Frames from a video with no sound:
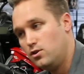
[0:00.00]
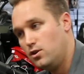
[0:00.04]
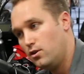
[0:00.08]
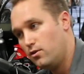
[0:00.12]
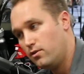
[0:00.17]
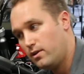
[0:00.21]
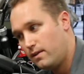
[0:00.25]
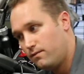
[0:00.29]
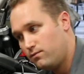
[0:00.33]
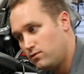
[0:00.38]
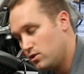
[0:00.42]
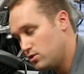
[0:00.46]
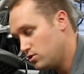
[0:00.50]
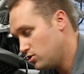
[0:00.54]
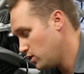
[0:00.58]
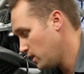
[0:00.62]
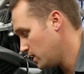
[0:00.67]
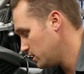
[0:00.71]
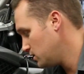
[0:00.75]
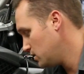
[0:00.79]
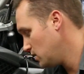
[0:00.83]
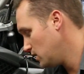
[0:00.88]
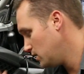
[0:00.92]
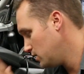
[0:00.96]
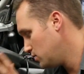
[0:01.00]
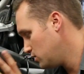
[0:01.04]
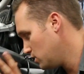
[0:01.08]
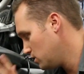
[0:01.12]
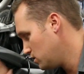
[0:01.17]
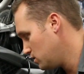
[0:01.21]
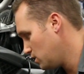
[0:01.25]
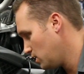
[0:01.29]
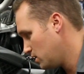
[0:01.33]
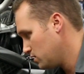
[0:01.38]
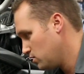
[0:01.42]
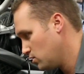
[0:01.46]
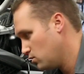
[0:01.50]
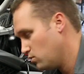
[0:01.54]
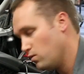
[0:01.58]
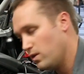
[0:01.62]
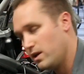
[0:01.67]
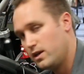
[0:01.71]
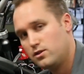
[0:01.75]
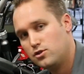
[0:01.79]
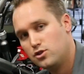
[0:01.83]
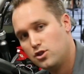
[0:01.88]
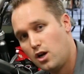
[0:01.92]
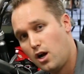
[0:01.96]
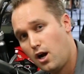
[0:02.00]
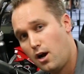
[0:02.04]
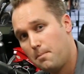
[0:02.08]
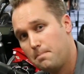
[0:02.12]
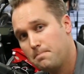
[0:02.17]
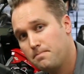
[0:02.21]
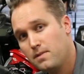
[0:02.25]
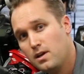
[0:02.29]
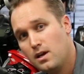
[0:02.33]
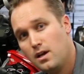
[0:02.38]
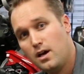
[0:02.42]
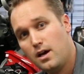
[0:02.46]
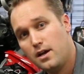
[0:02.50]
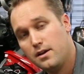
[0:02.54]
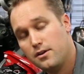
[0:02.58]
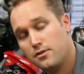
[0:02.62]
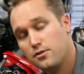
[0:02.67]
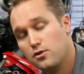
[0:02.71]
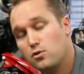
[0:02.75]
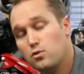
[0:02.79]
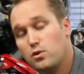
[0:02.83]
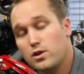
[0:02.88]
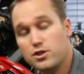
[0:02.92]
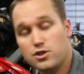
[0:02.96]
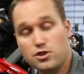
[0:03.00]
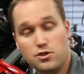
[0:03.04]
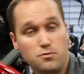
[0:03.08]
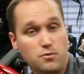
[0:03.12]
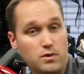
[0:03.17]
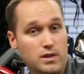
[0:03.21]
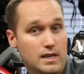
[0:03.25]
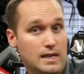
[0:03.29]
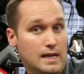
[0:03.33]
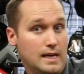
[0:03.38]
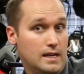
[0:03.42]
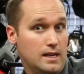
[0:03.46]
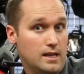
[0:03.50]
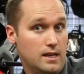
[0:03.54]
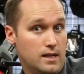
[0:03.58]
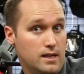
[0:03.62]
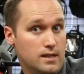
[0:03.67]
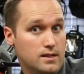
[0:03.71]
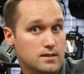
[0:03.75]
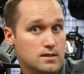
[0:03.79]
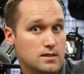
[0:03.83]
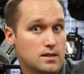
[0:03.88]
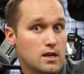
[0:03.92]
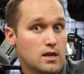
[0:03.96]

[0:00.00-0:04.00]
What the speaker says: You don't have to adjust it, it just does a great job. Another question we get is,